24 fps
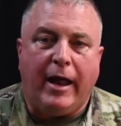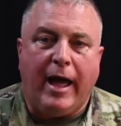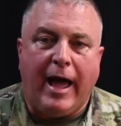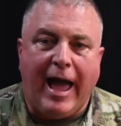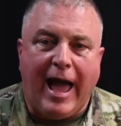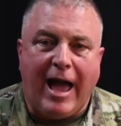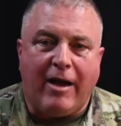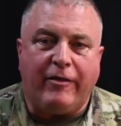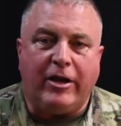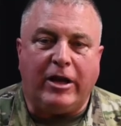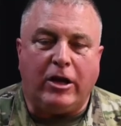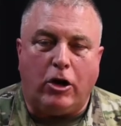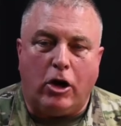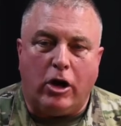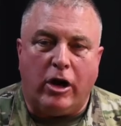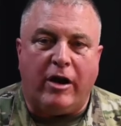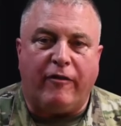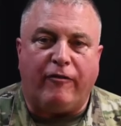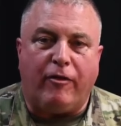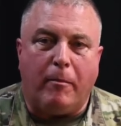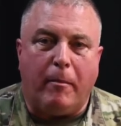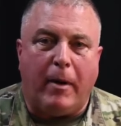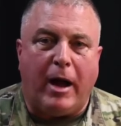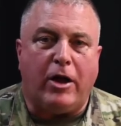having good
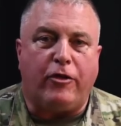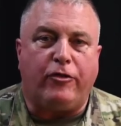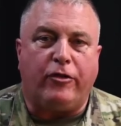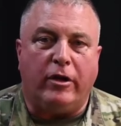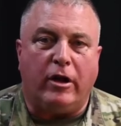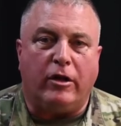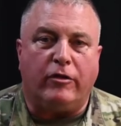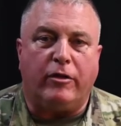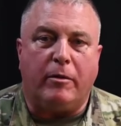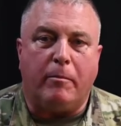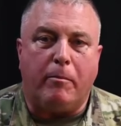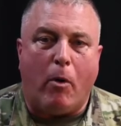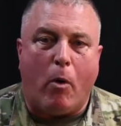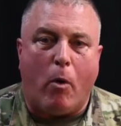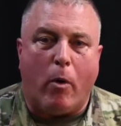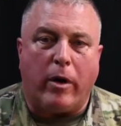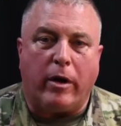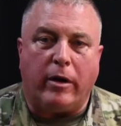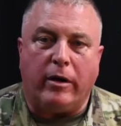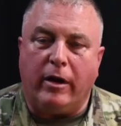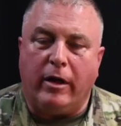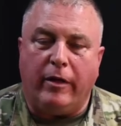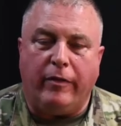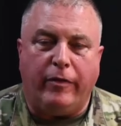information is
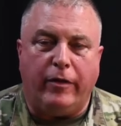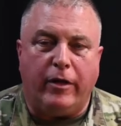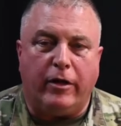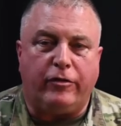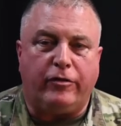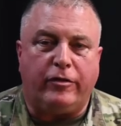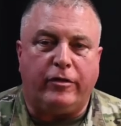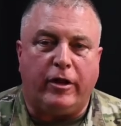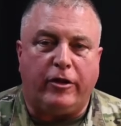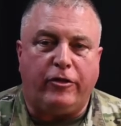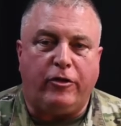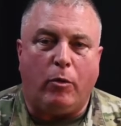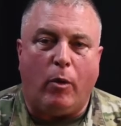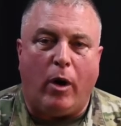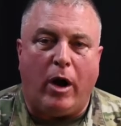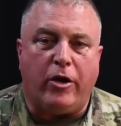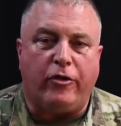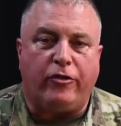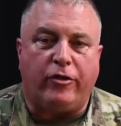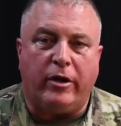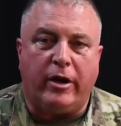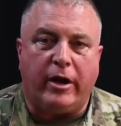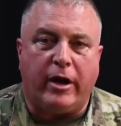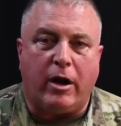important. And this
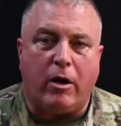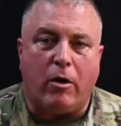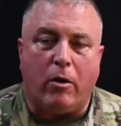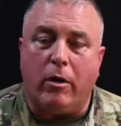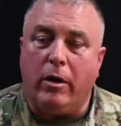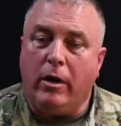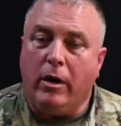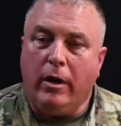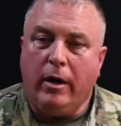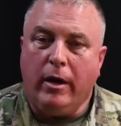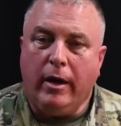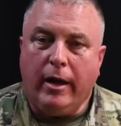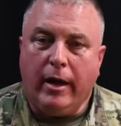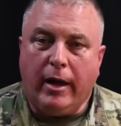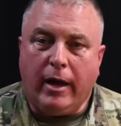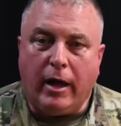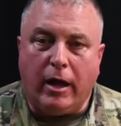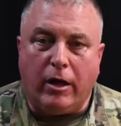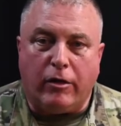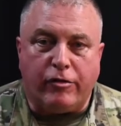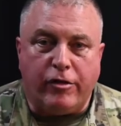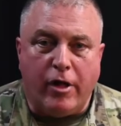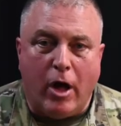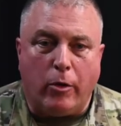situation here
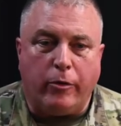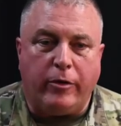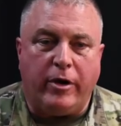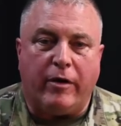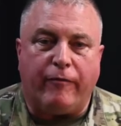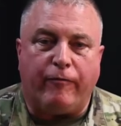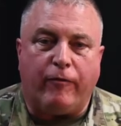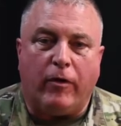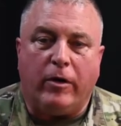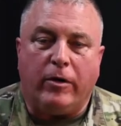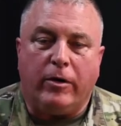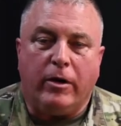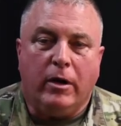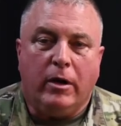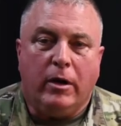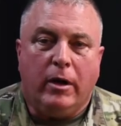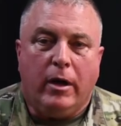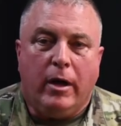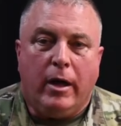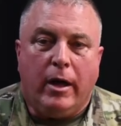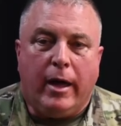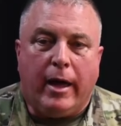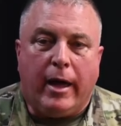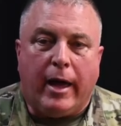is no different.
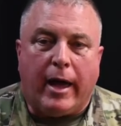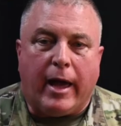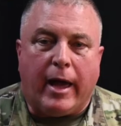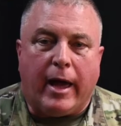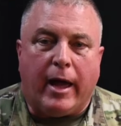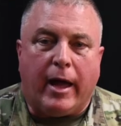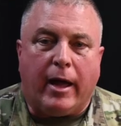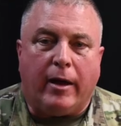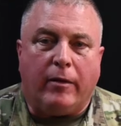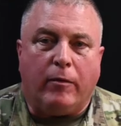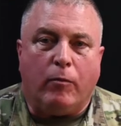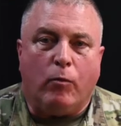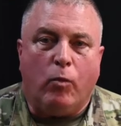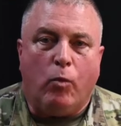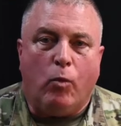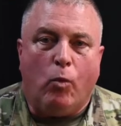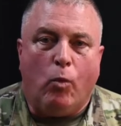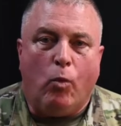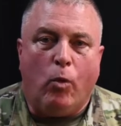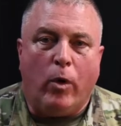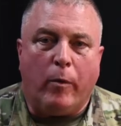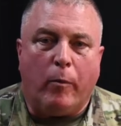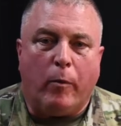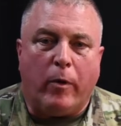And
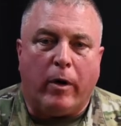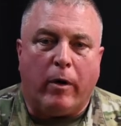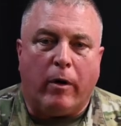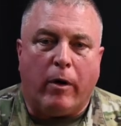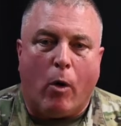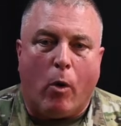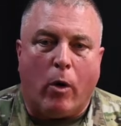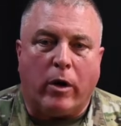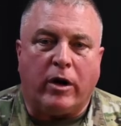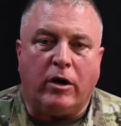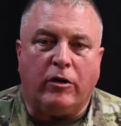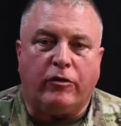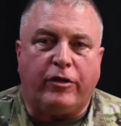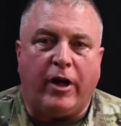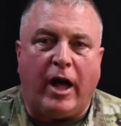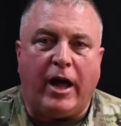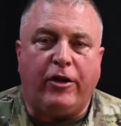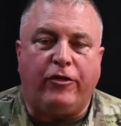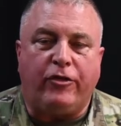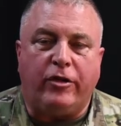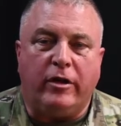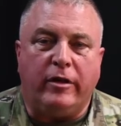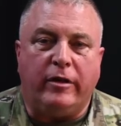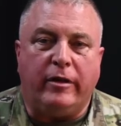when we're an
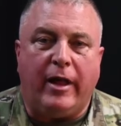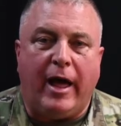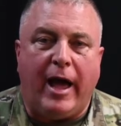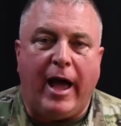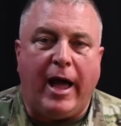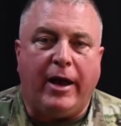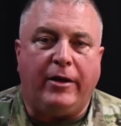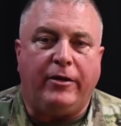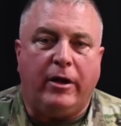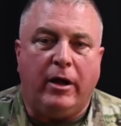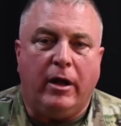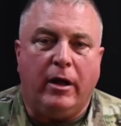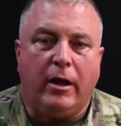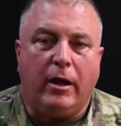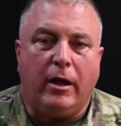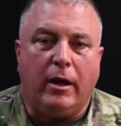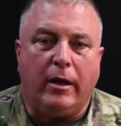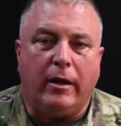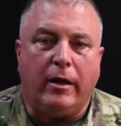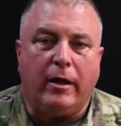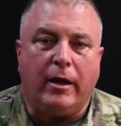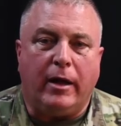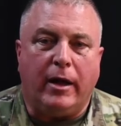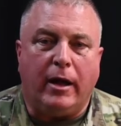organization that
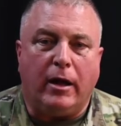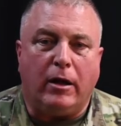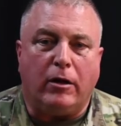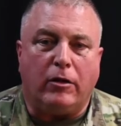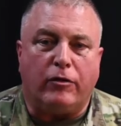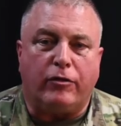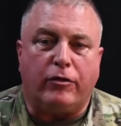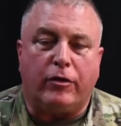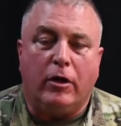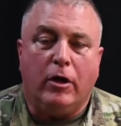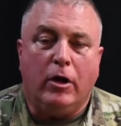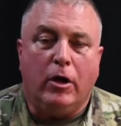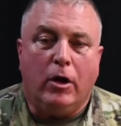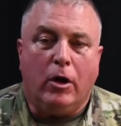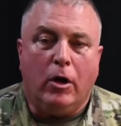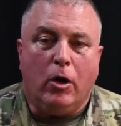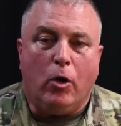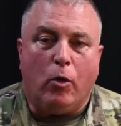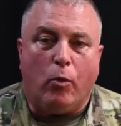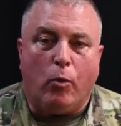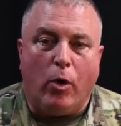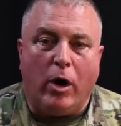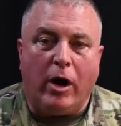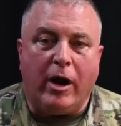is
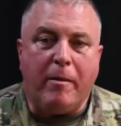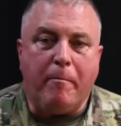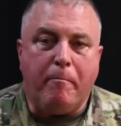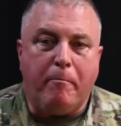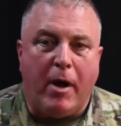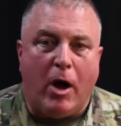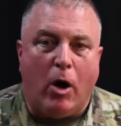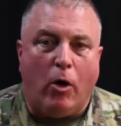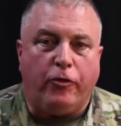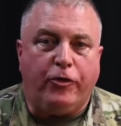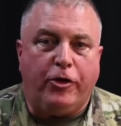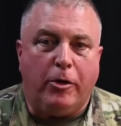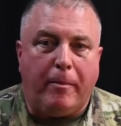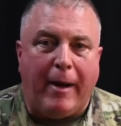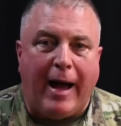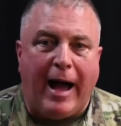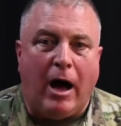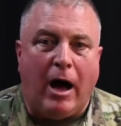really built